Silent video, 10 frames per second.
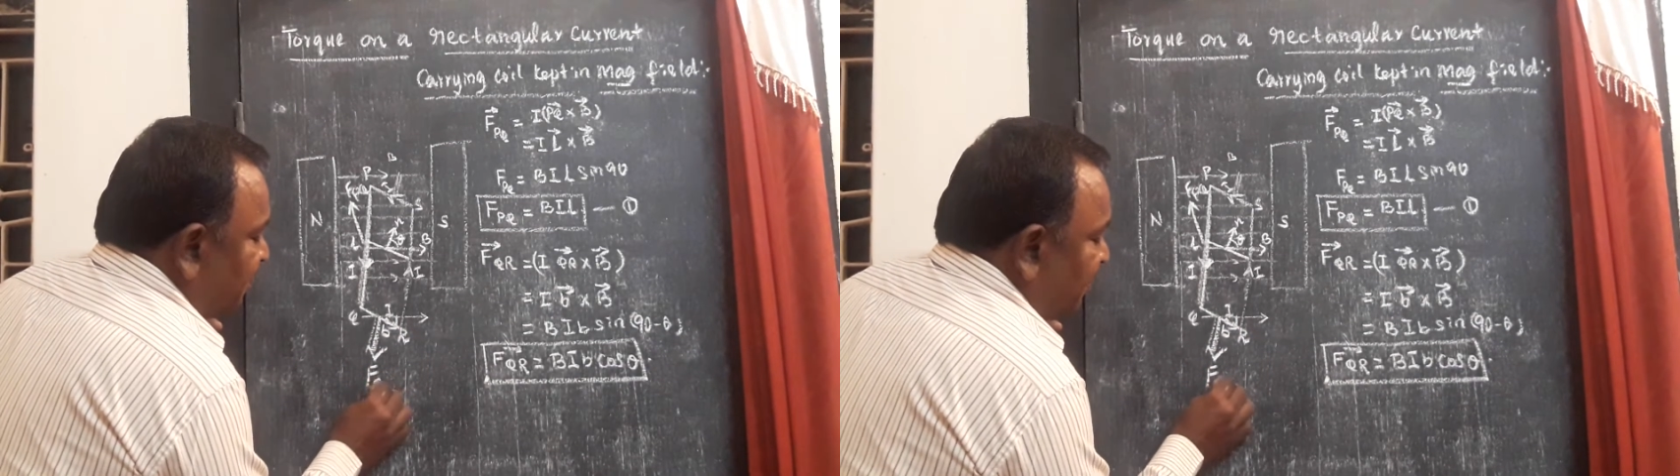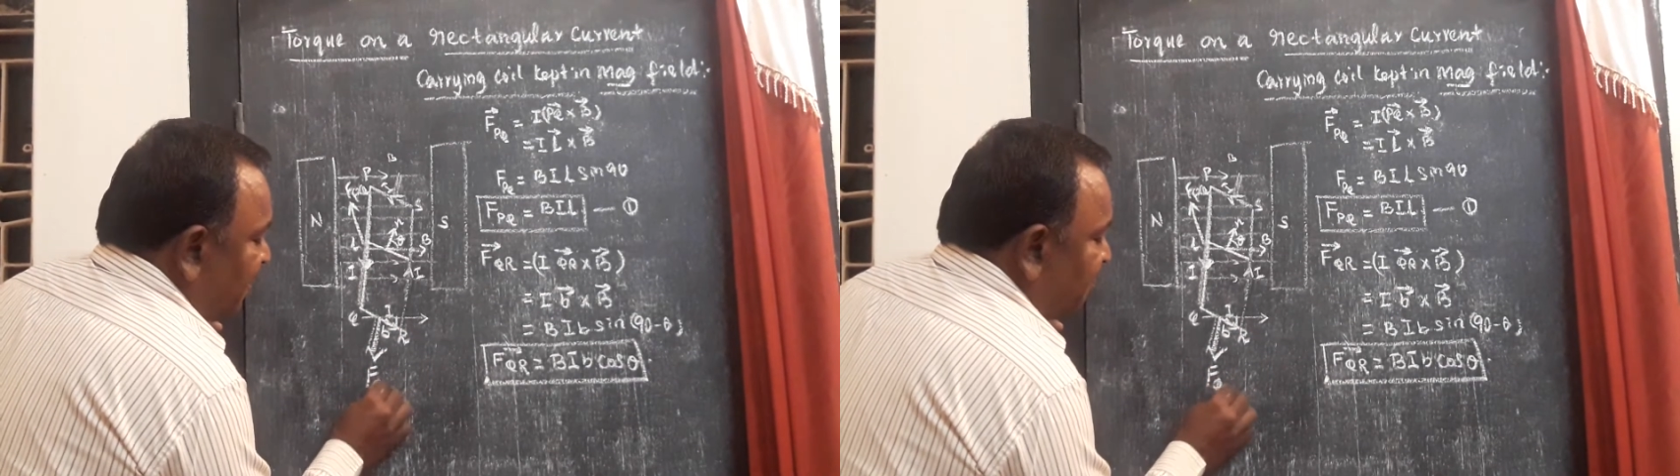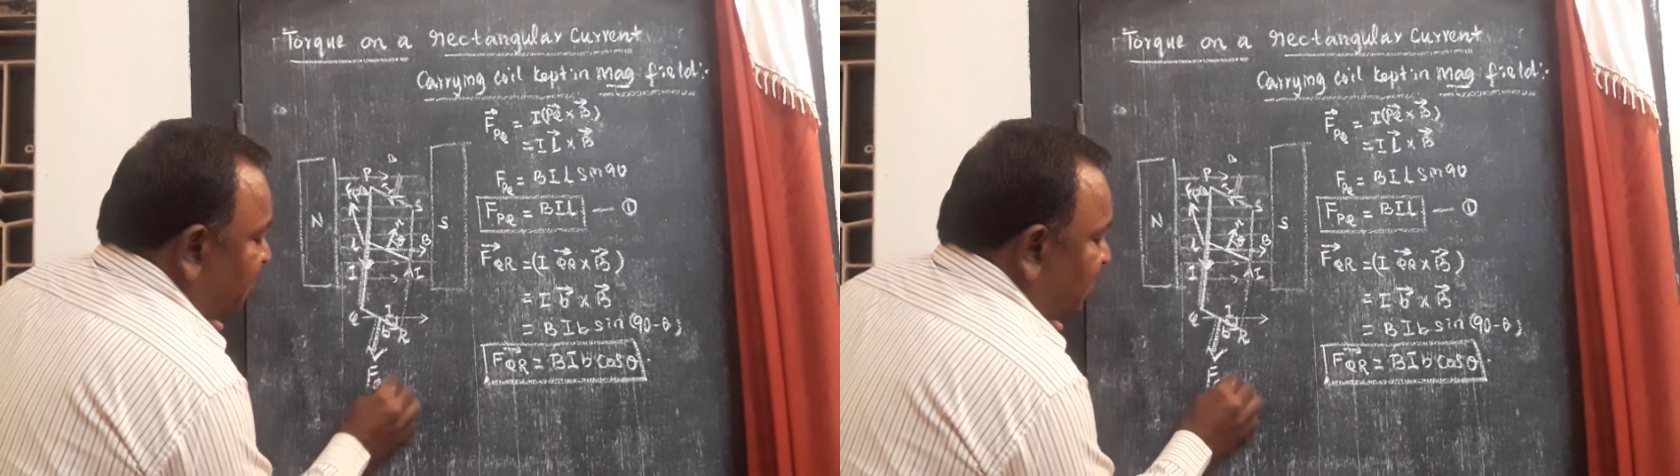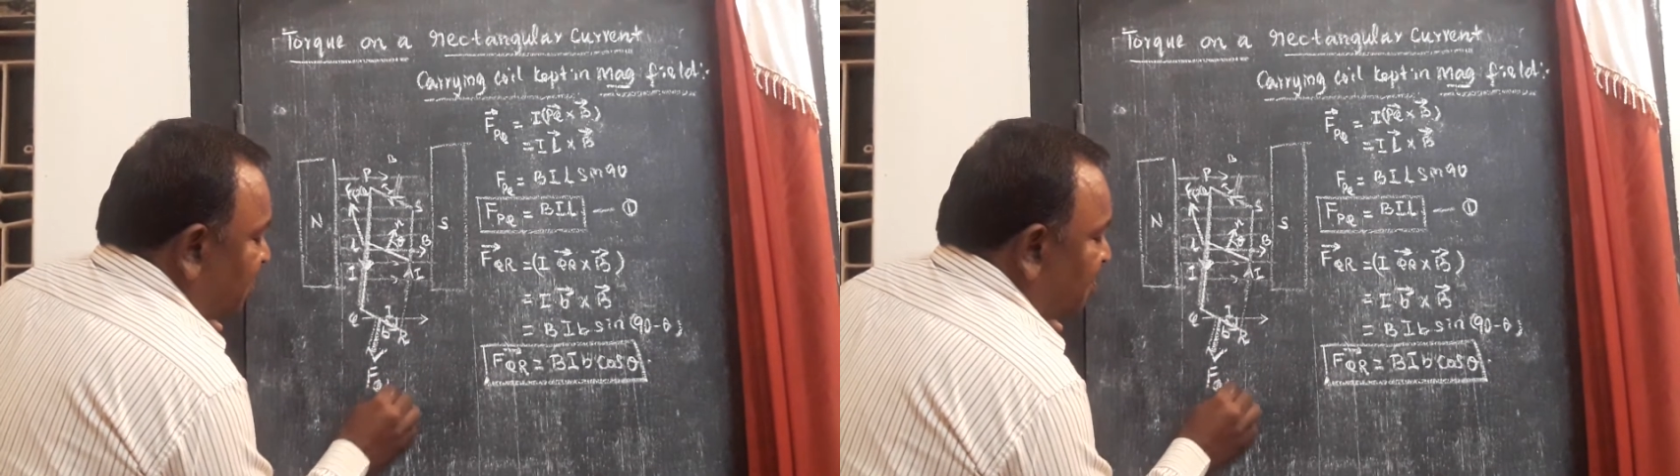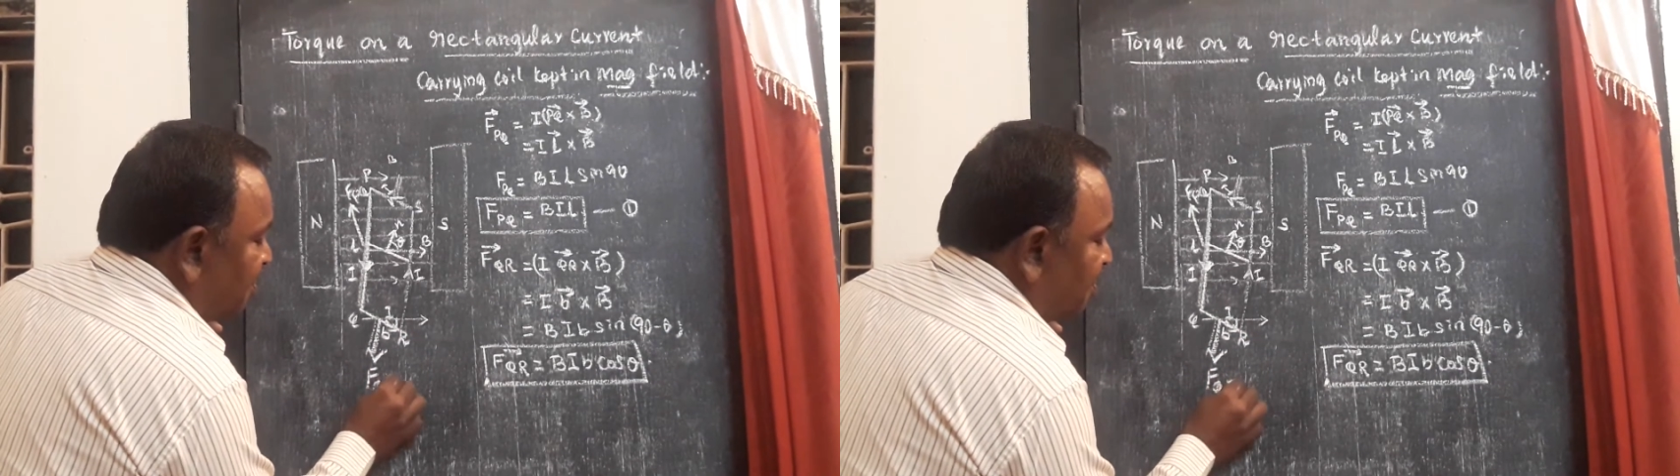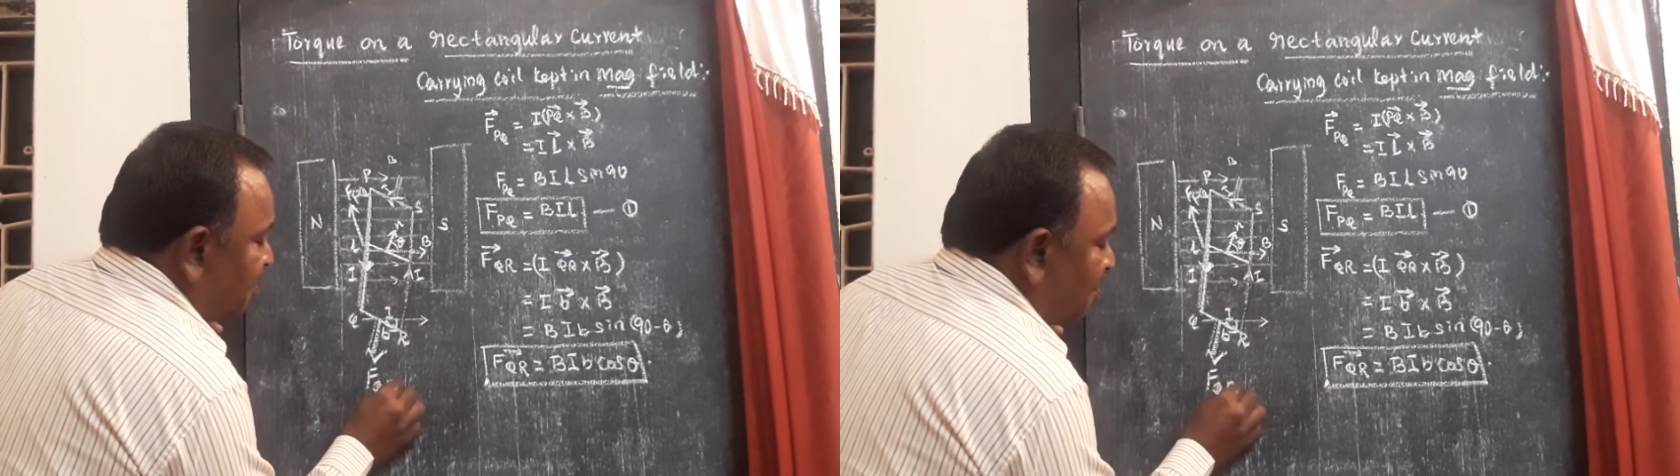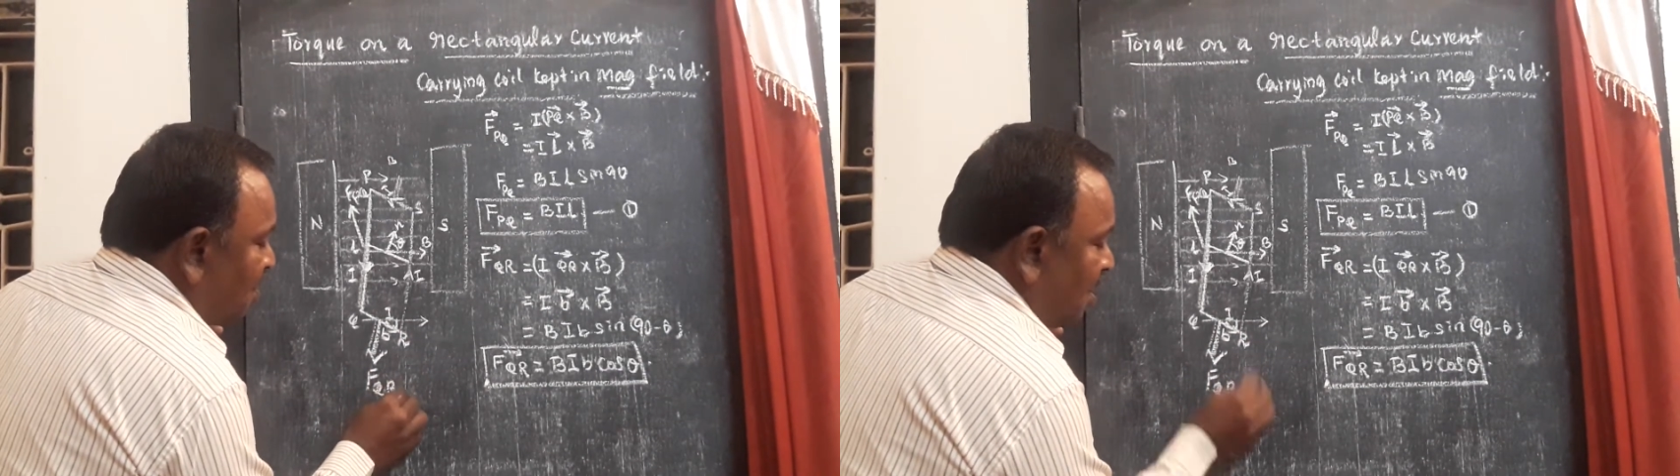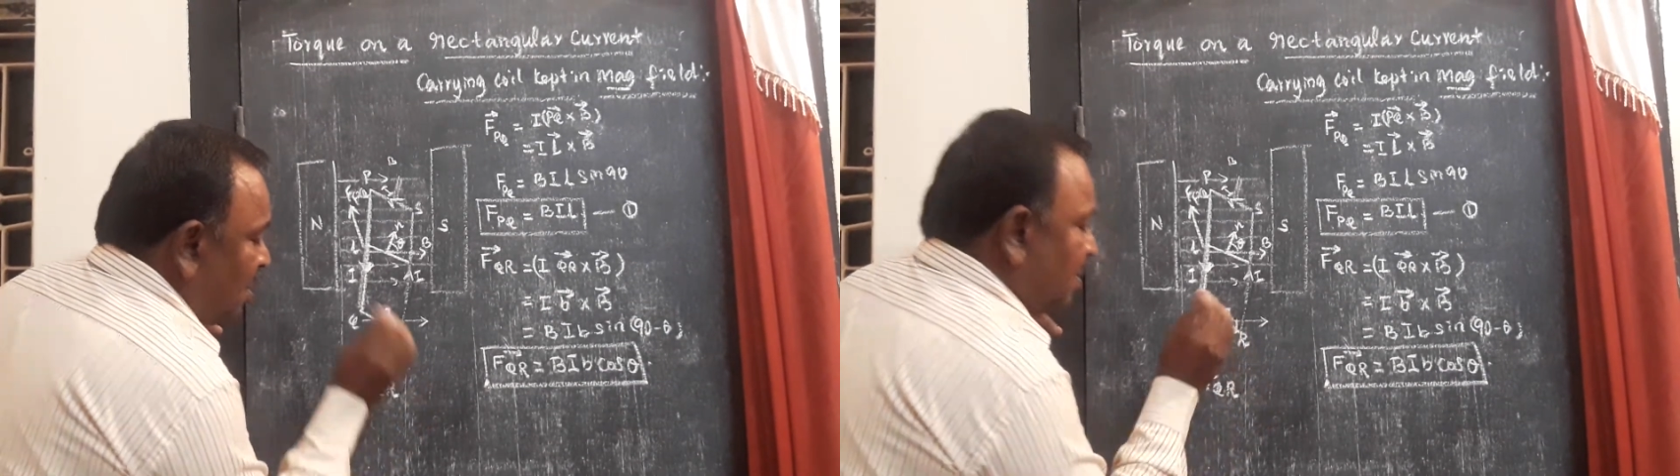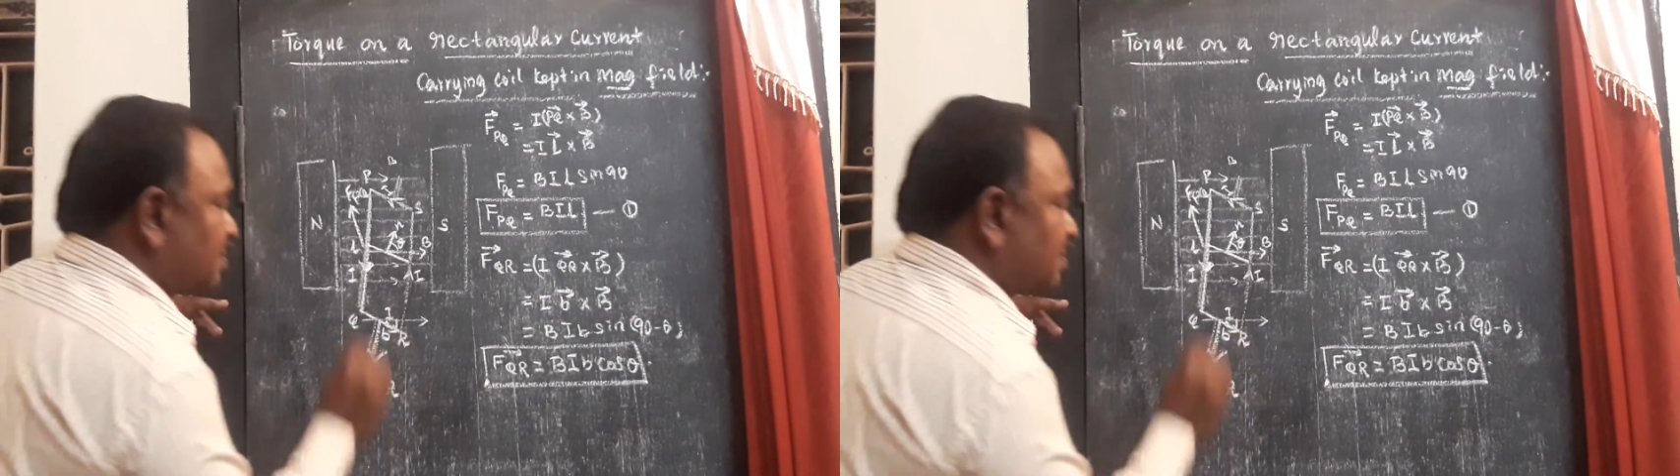F into QR.